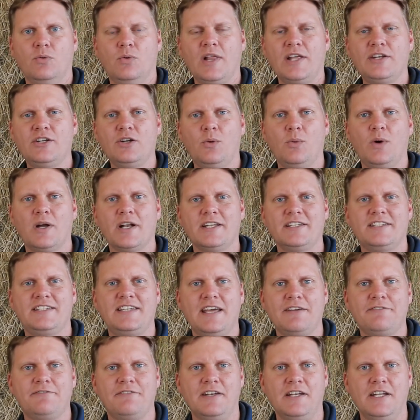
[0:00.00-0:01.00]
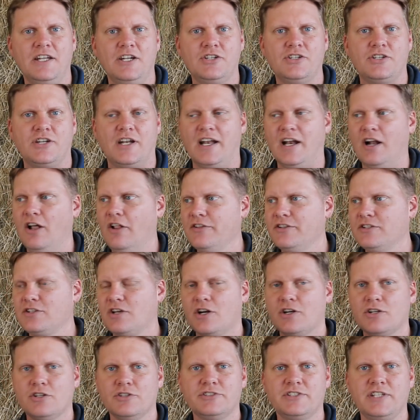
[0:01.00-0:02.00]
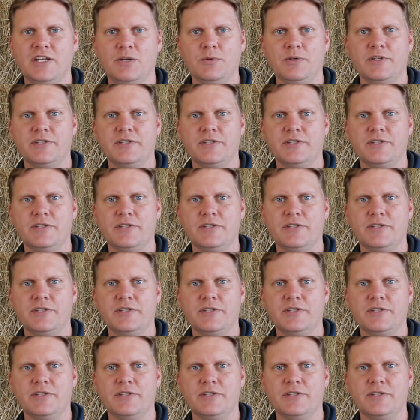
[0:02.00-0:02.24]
Well, I don't want a definition. And all these articles did